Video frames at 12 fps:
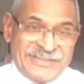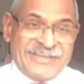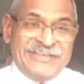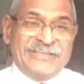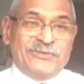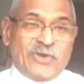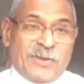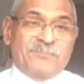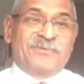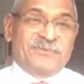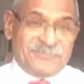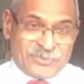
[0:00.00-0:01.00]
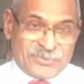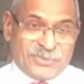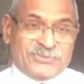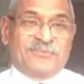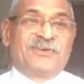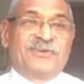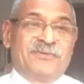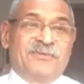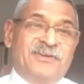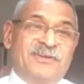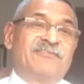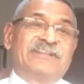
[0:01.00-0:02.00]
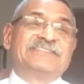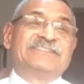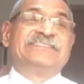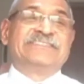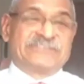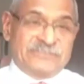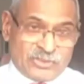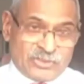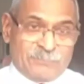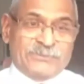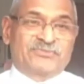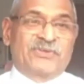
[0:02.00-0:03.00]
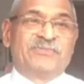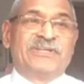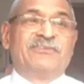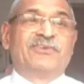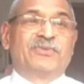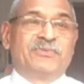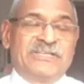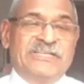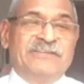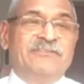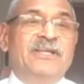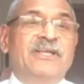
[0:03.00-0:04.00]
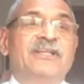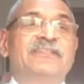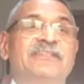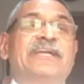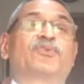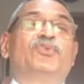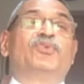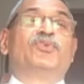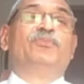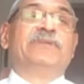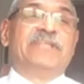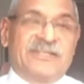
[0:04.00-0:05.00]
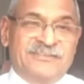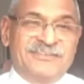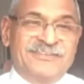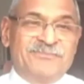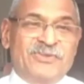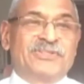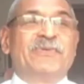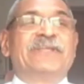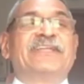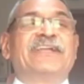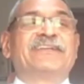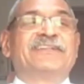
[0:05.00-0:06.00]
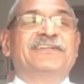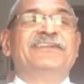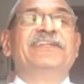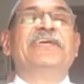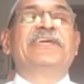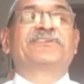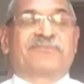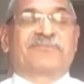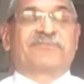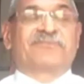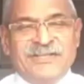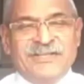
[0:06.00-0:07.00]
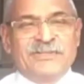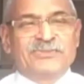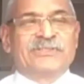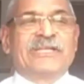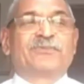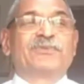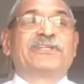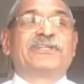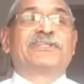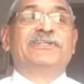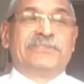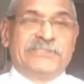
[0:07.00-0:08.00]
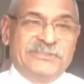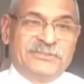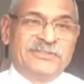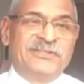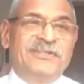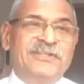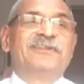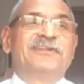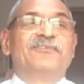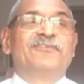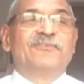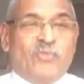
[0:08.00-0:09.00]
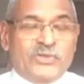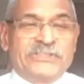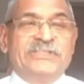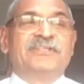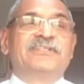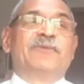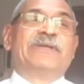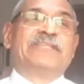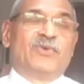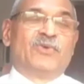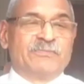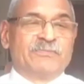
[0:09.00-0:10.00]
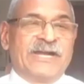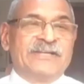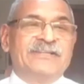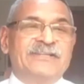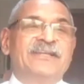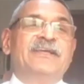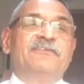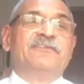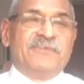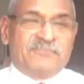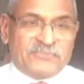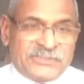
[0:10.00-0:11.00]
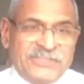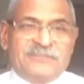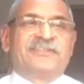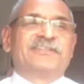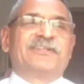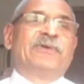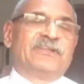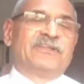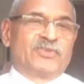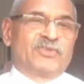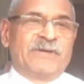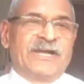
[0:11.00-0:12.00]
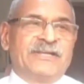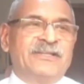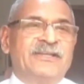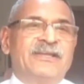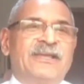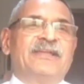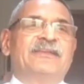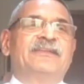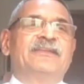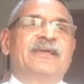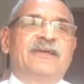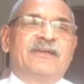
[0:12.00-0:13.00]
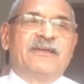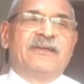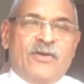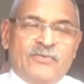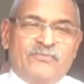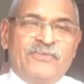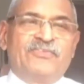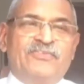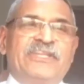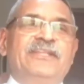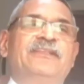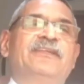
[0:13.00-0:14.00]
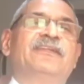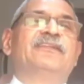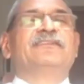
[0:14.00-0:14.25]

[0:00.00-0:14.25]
heli dropped because of these choppers from here were to be relieved, that couldn't be done because the weather had turned extremely bad. So that was the 13th. 14th, the weather was bad. 15th, the weather was bad. And on 15th,